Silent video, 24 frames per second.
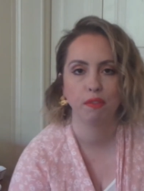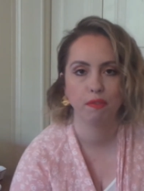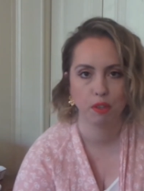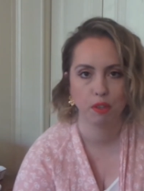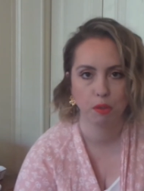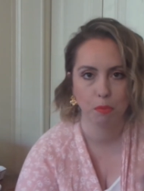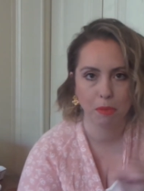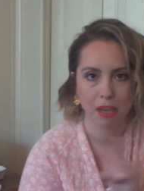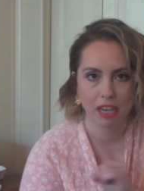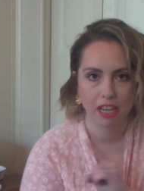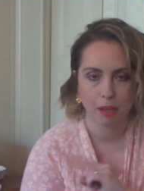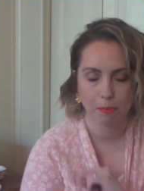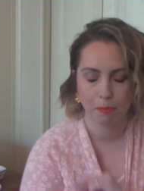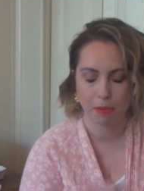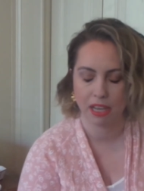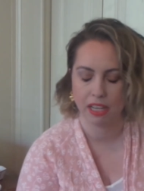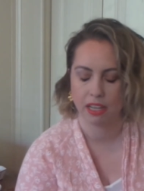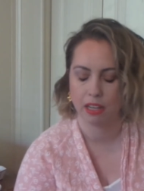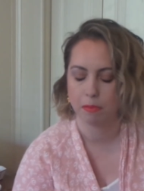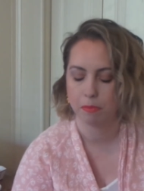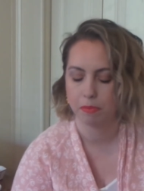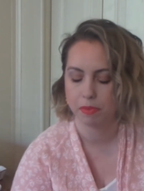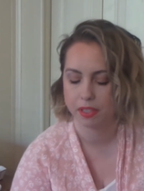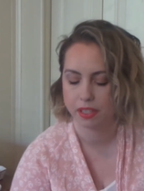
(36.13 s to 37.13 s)
a few makeup
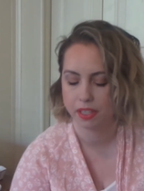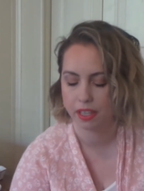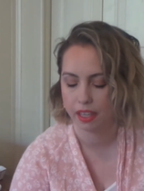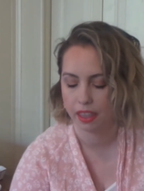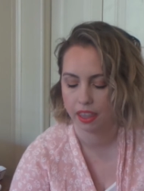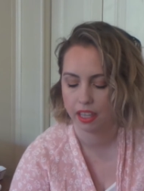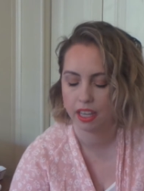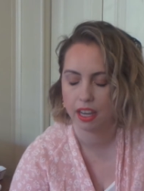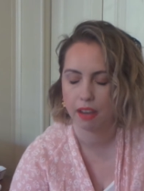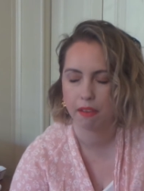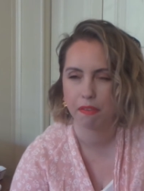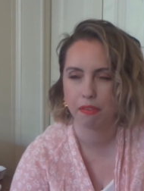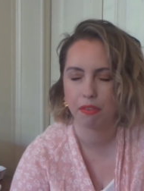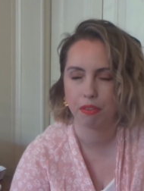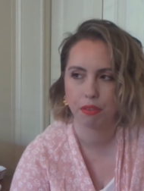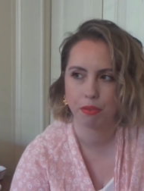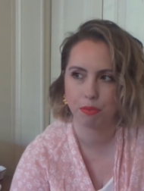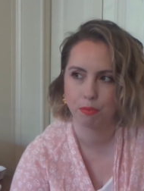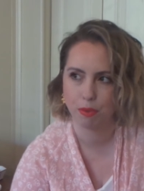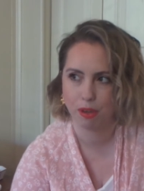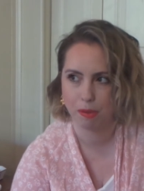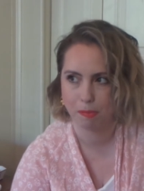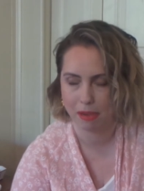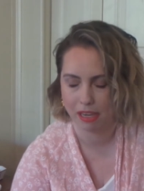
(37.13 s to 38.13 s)
items. I think I have
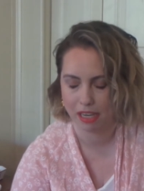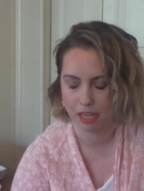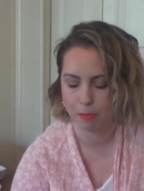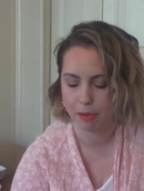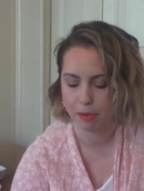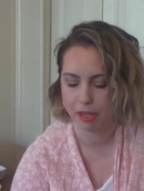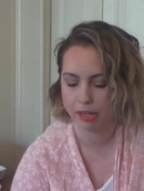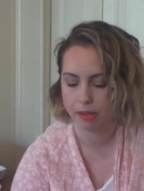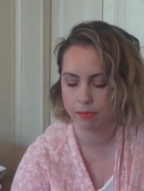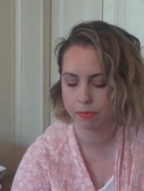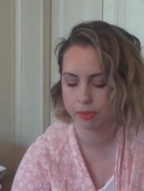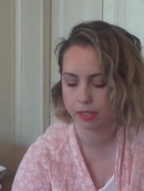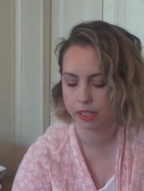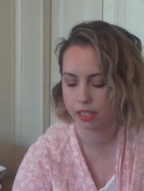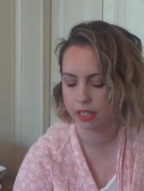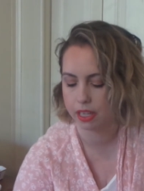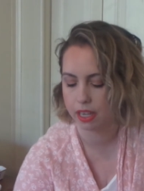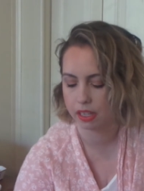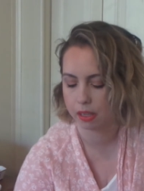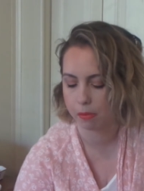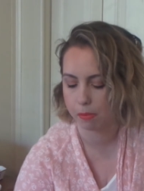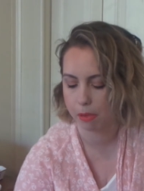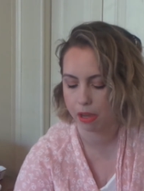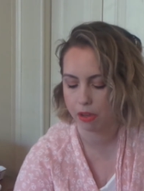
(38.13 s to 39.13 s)
3 makeup items to
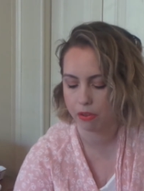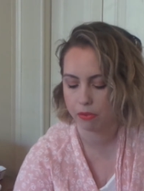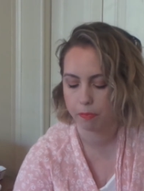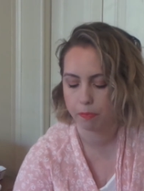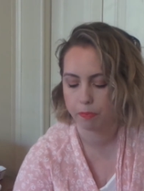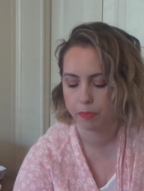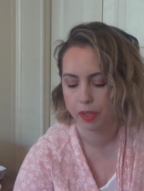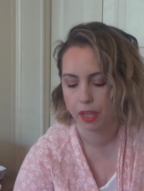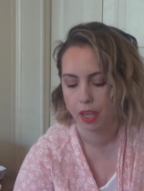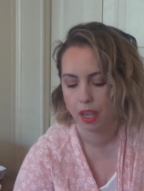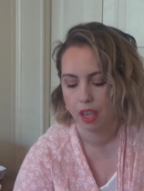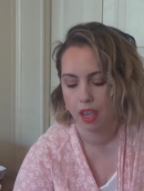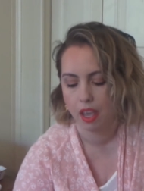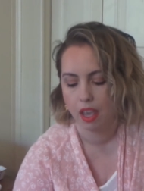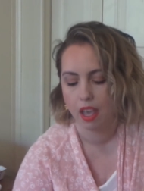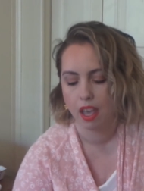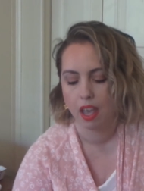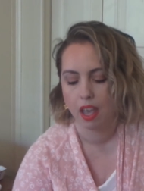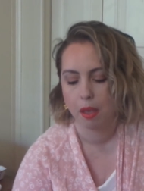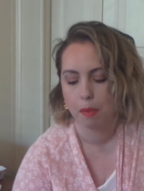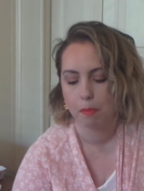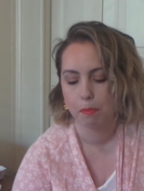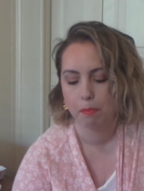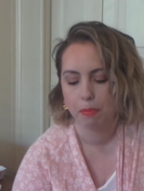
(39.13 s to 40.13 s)
talk about.
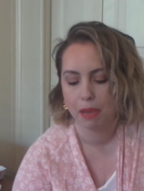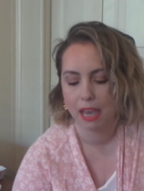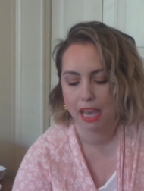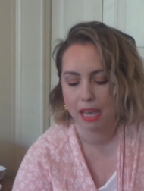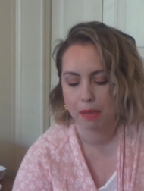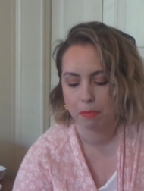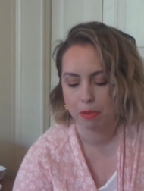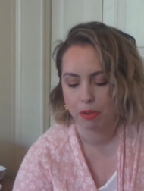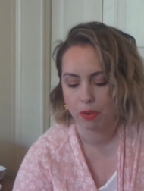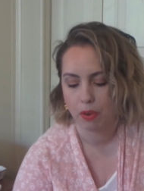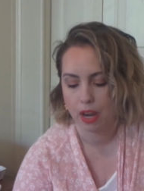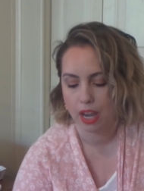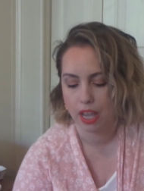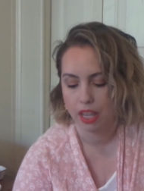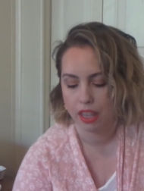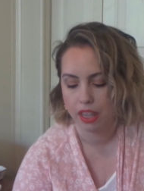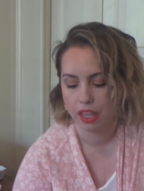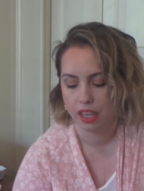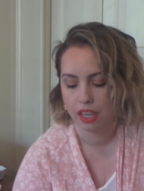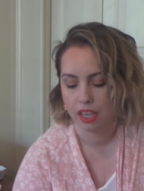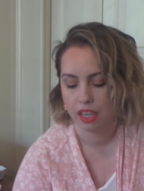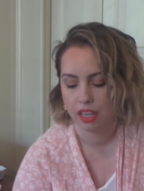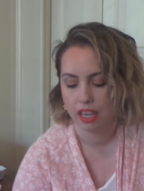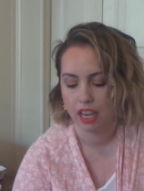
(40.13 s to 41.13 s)
Pat McGrath
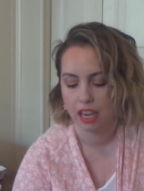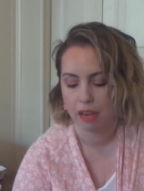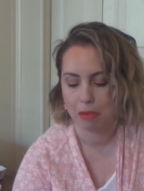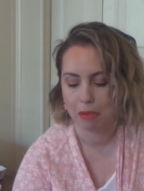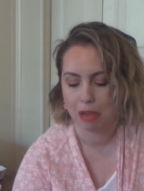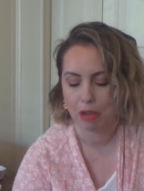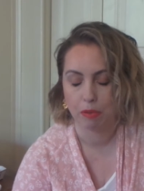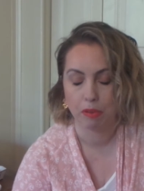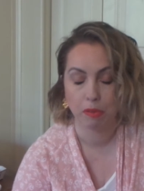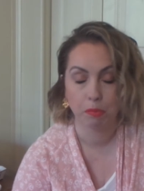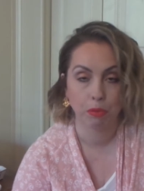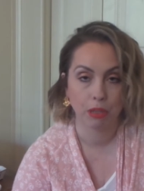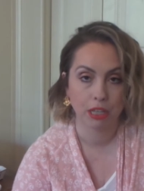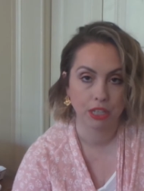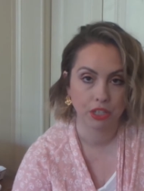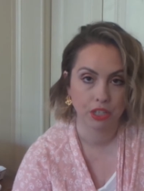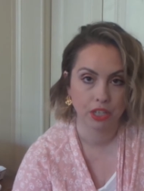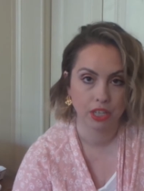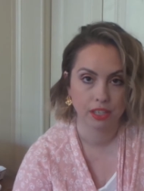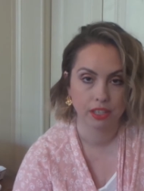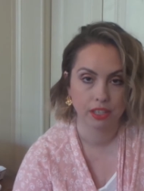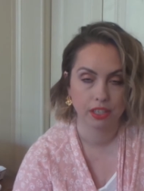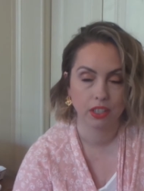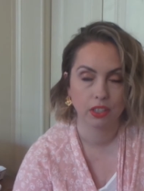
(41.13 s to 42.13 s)
came out with
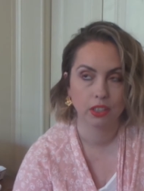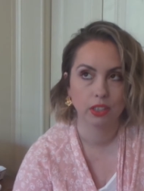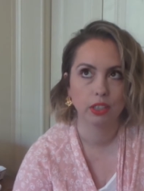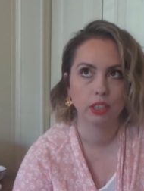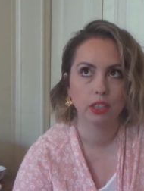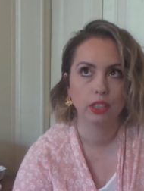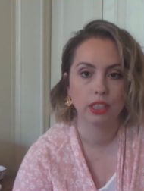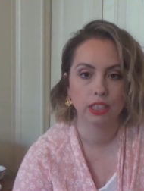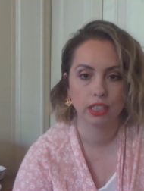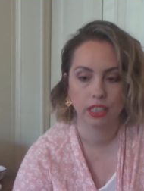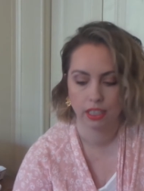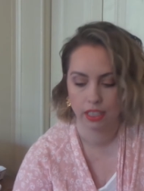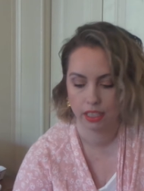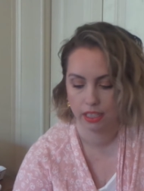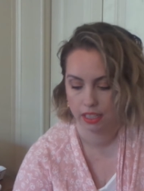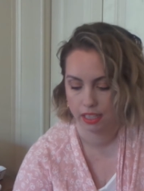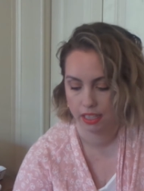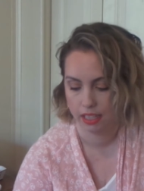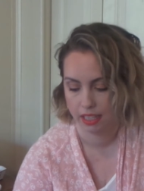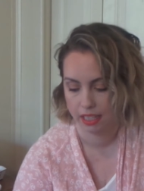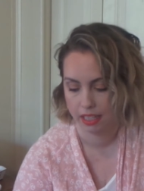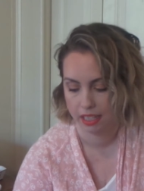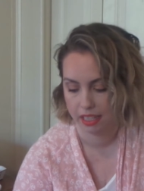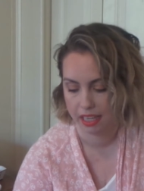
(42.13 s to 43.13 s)
blushes. Look
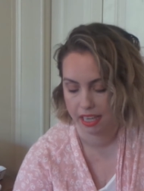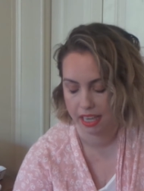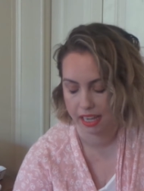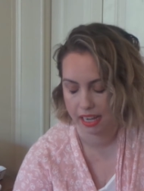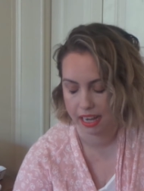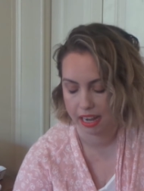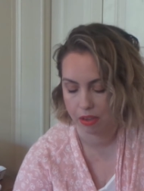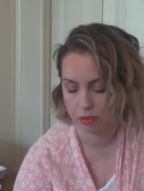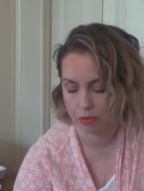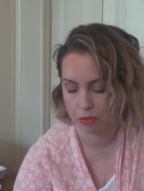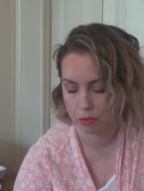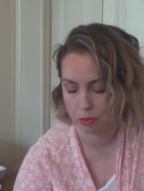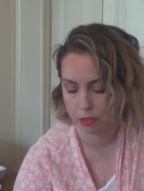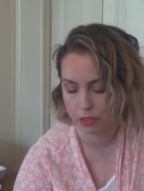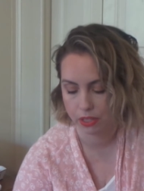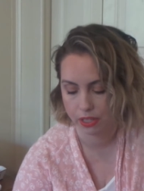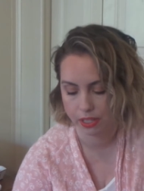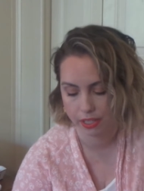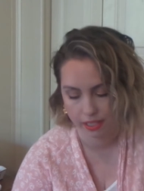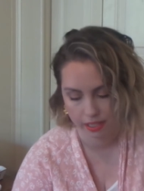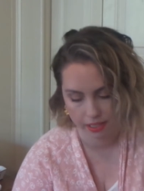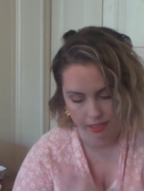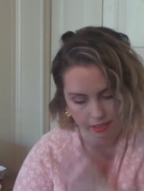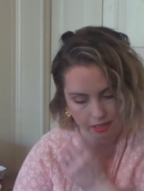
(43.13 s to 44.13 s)
at how
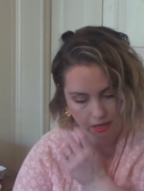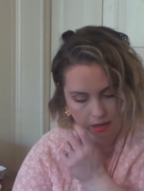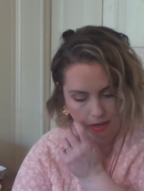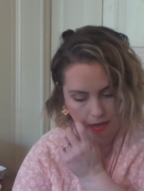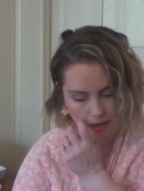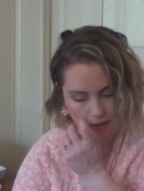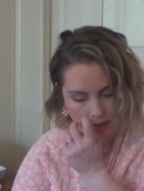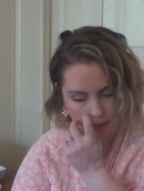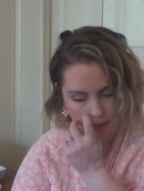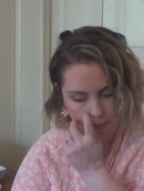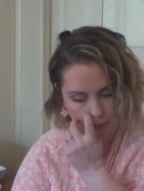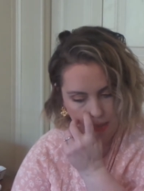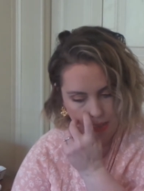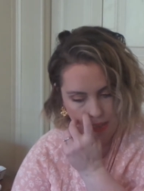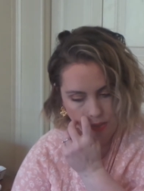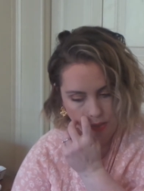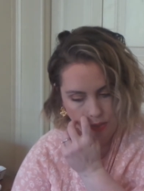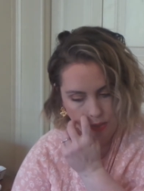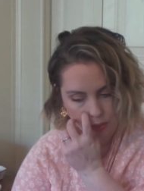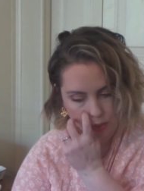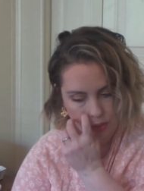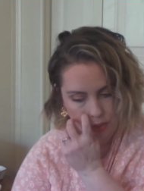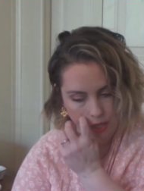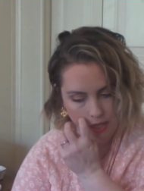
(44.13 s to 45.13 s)
gorgeous these are. I mean,
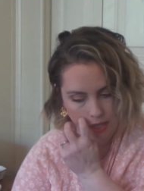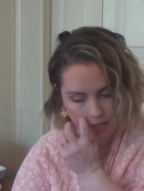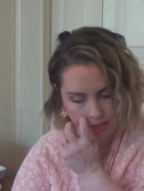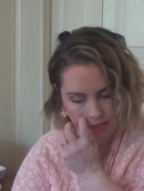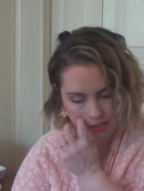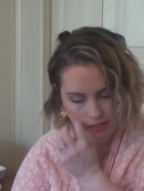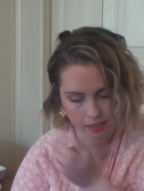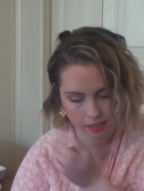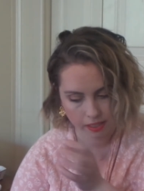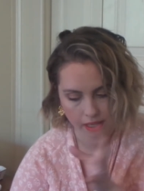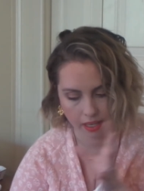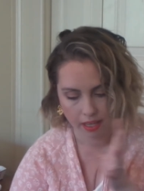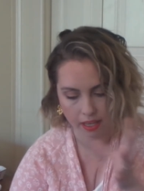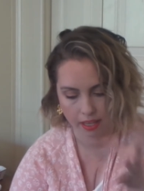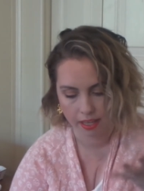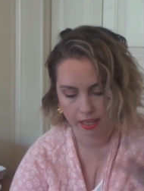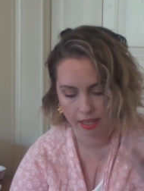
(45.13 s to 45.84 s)
just